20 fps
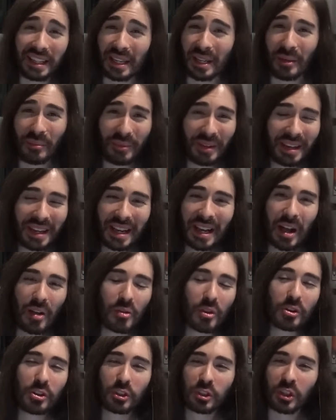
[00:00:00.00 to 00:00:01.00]
him.
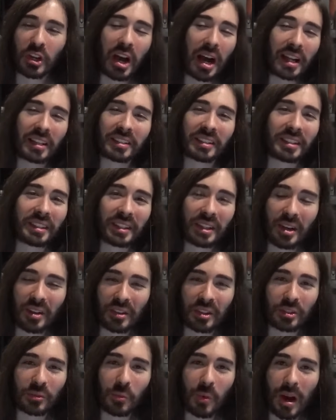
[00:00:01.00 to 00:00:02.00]
They're just constantly on
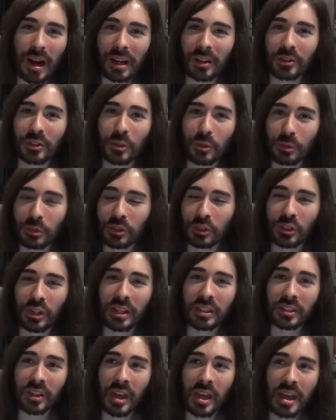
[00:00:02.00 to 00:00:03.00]
this wild goose
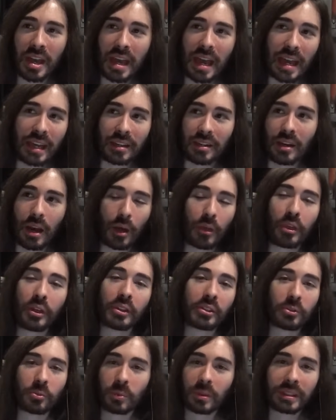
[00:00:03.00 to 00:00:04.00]
chase and
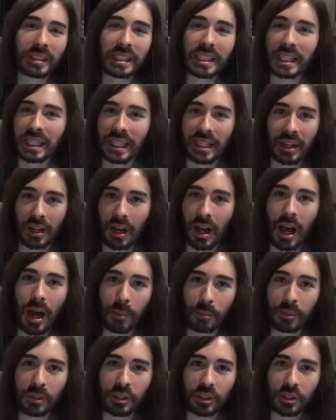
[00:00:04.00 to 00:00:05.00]
nothing's really getting
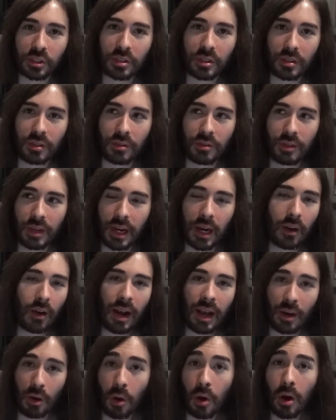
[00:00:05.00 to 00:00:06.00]
accomplished there
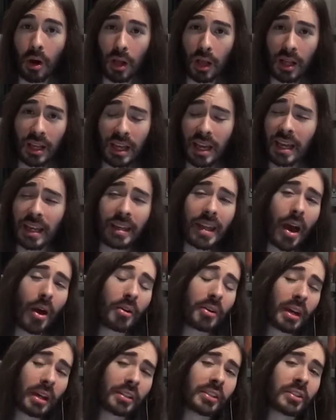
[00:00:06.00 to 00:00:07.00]
at all. Now, it
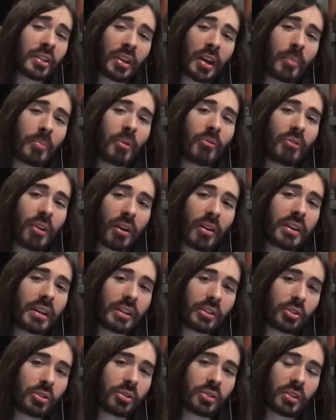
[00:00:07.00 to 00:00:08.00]
does set up a very
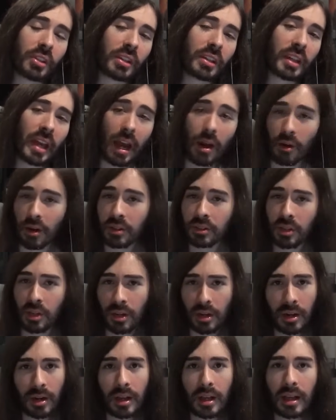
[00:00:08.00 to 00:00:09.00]
interesting
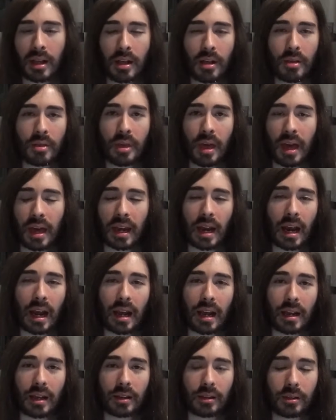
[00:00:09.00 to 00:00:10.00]
character that
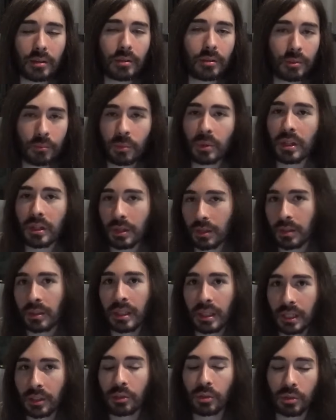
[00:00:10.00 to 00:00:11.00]
we
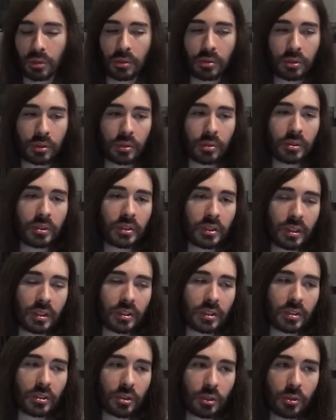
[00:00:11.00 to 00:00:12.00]
get introduced to in
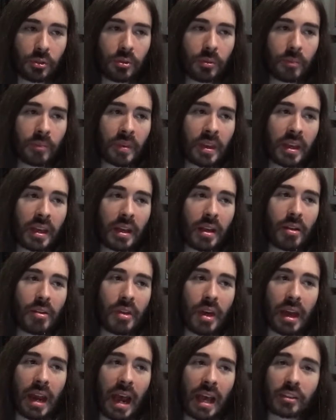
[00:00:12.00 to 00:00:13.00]
Season 2
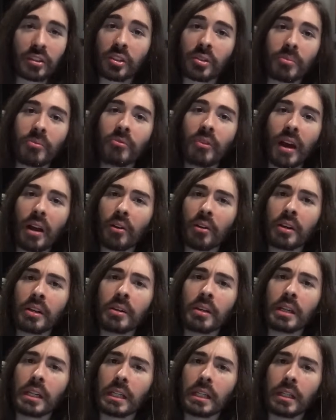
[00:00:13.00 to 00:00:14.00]
that has some
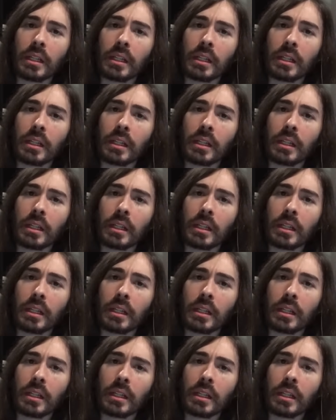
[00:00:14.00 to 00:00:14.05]
very...